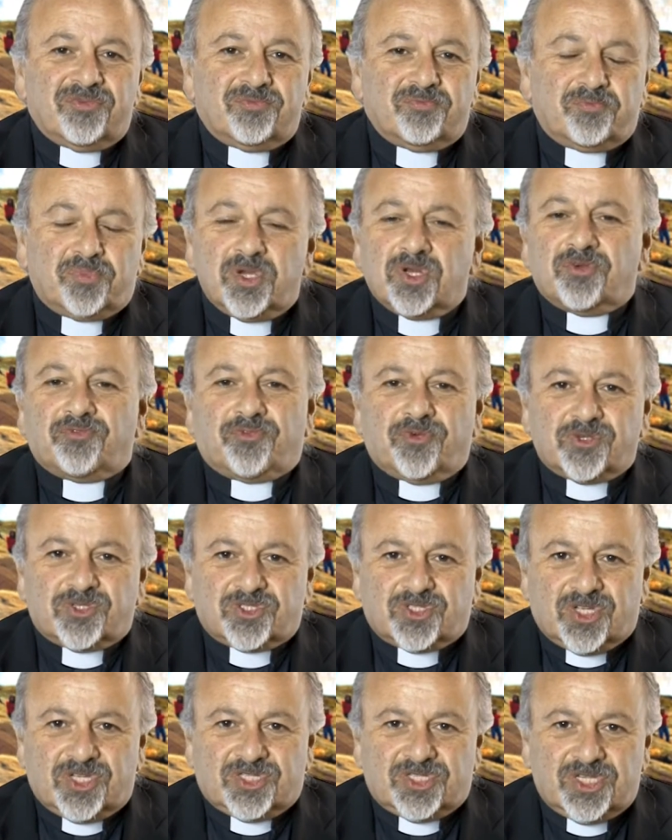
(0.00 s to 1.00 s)
beautiful
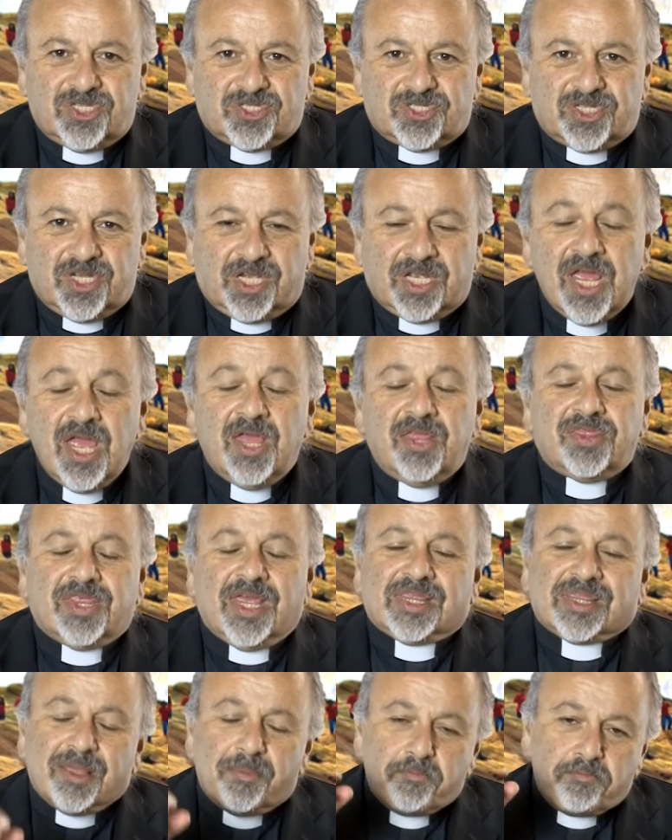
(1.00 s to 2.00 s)
statistic
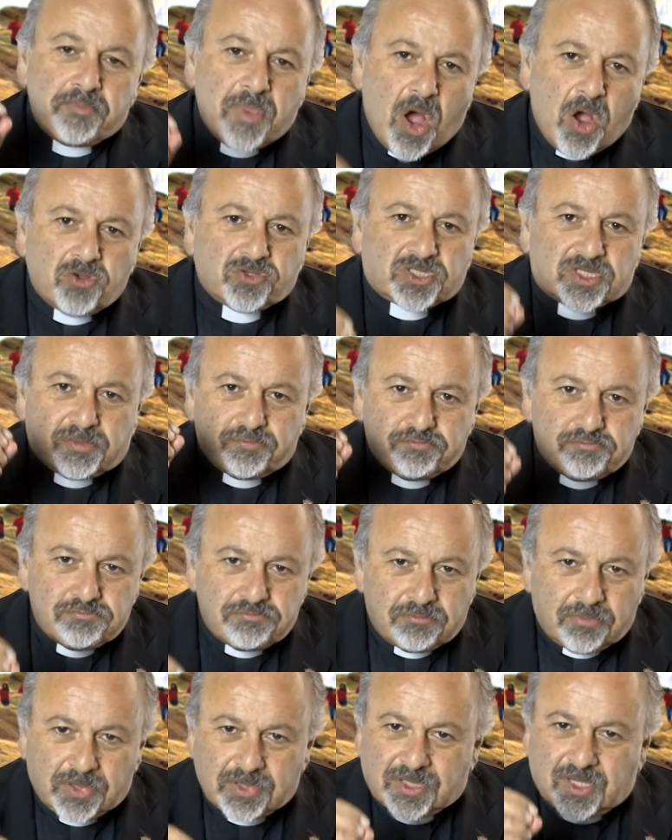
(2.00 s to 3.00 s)
that the
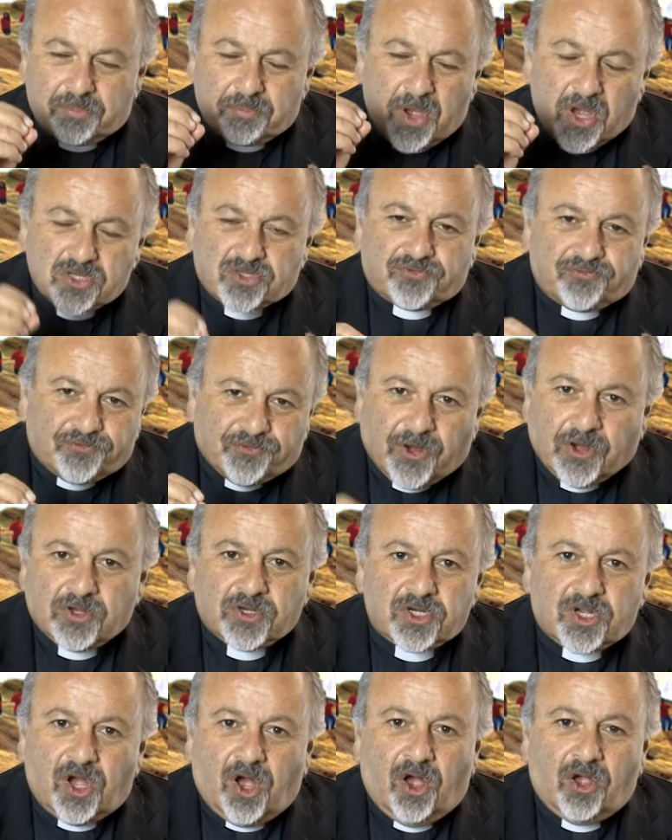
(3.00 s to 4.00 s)
most
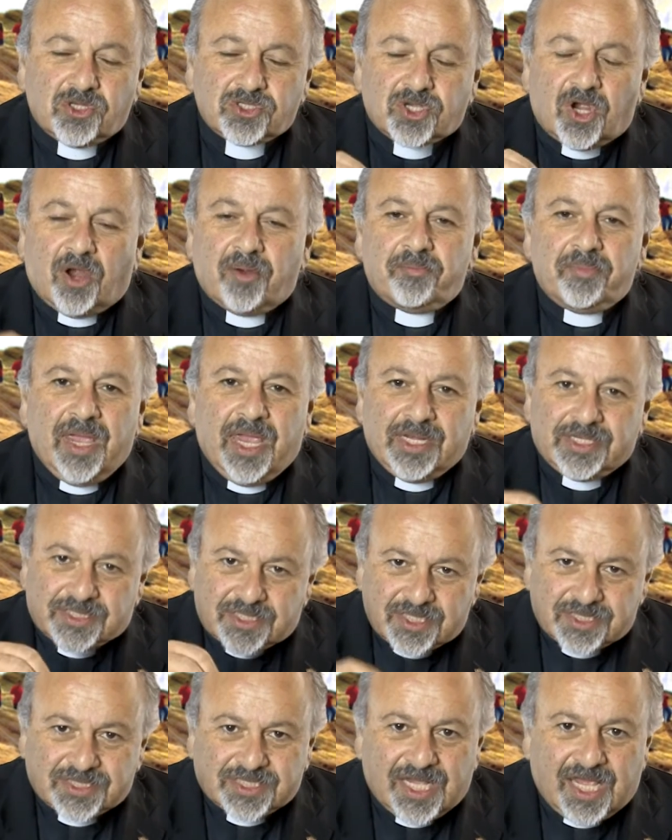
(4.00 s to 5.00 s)
phone calls are made
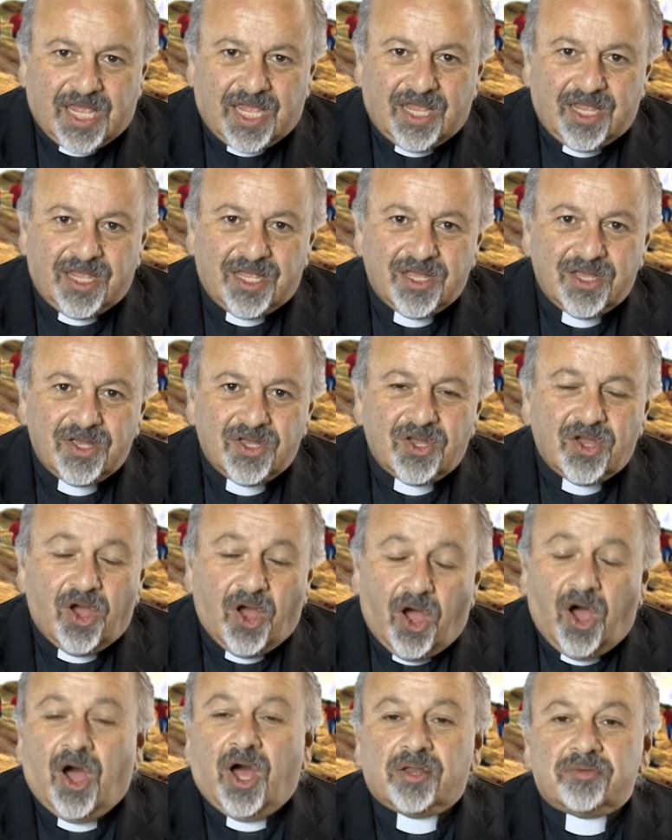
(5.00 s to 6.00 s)
today
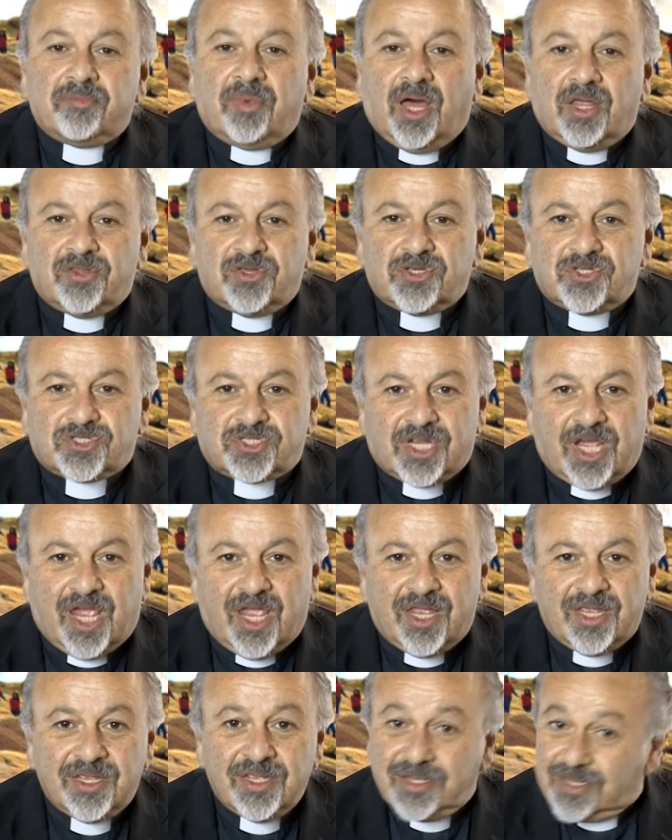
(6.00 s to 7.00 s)
on Mother's
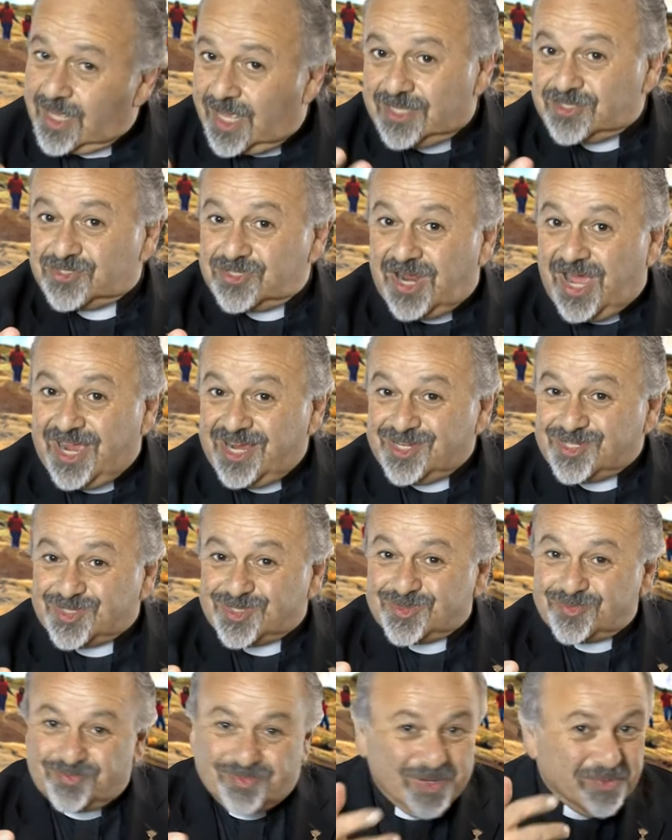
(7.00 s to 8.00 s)
Day. That's
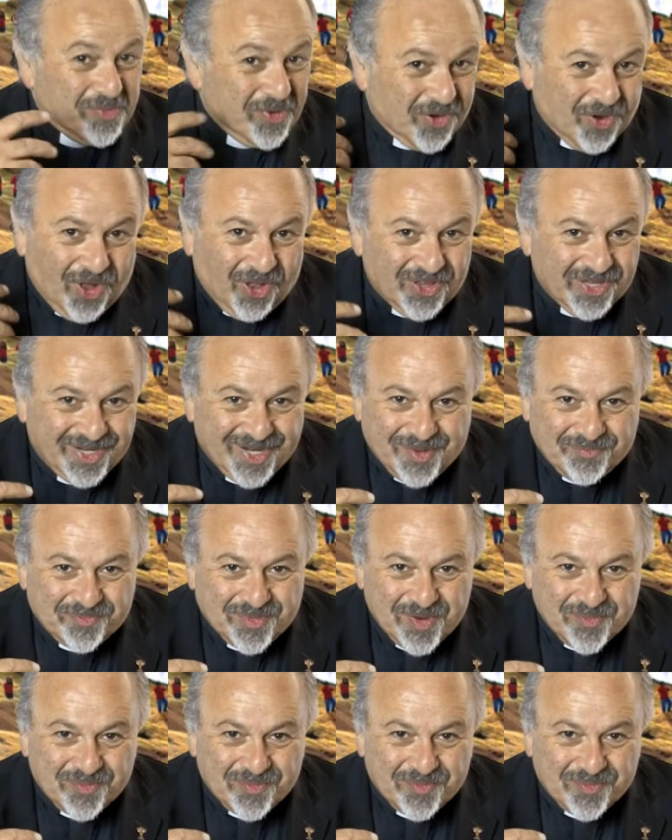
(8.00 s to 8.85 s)
nice. People calling up their